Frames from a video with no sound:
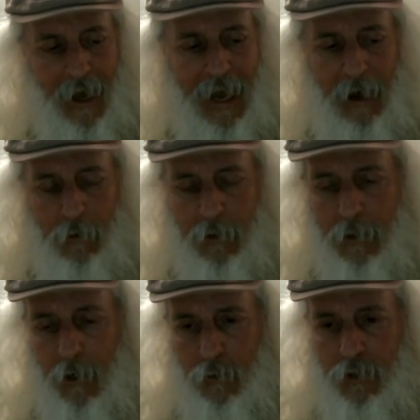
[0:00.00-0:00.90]
How
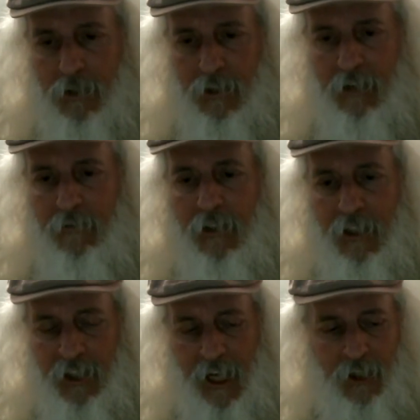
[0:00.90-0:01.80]
close
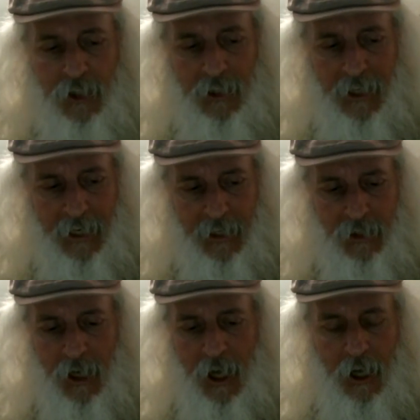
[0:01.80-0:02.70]
civilization
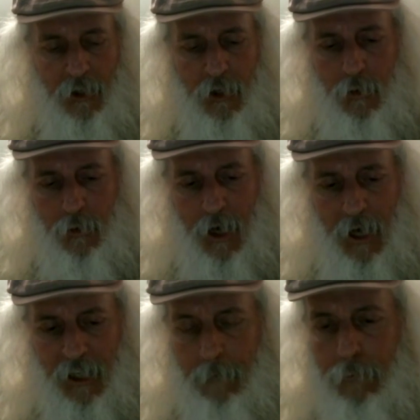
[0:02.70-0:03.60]
is to a
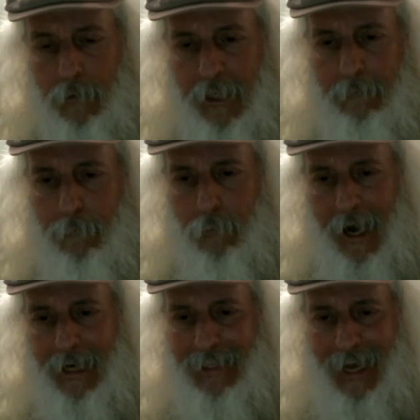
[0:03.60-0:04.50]
complete
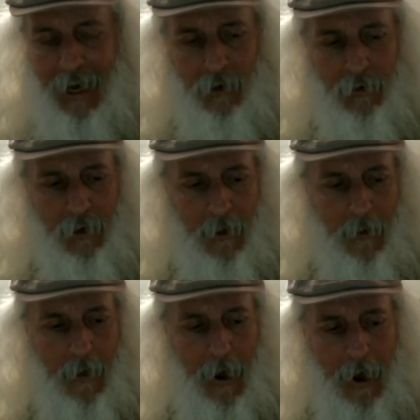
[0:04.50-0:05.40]
breakdown
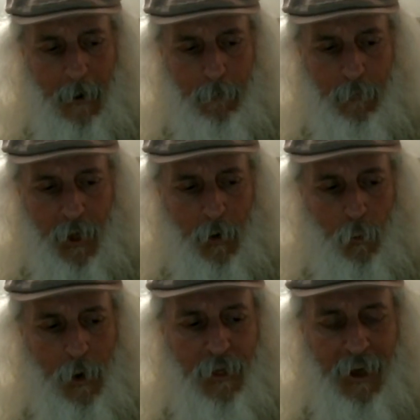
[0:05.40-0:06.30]
um,
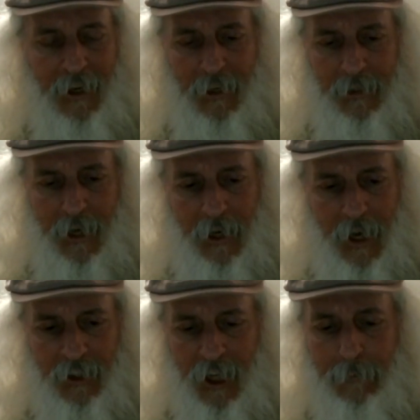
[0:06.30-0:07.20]
within uh, uh
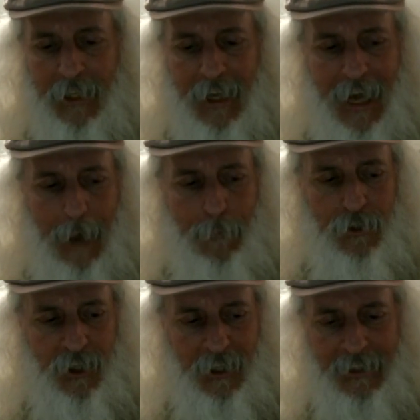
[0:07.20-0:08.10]
something that
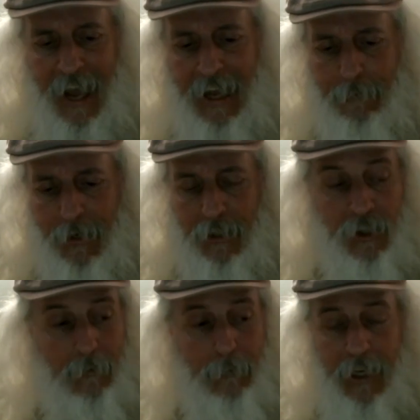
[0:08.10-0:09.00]
happens in a day, a minute.
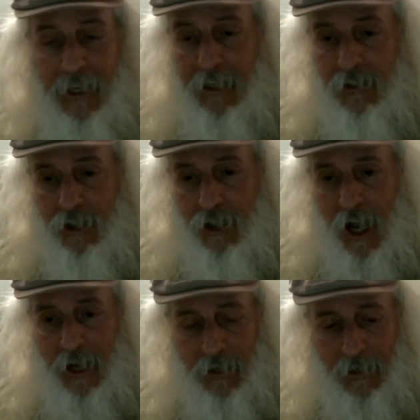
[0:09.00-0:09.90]
Somebody gets
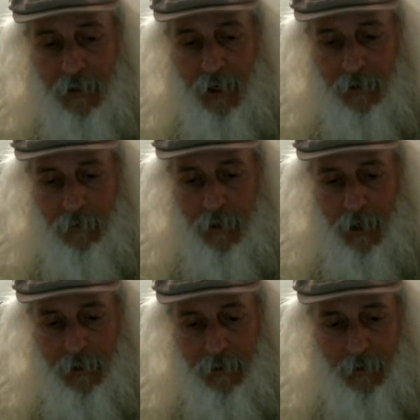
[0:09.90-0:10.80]
shot on
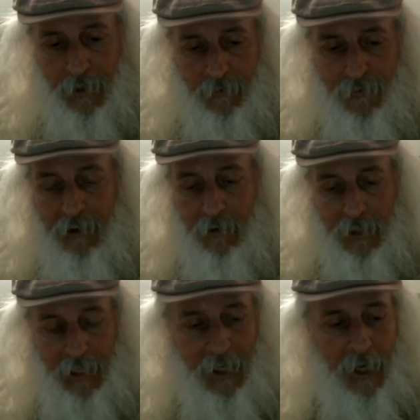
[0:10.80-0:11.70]
on unfairly.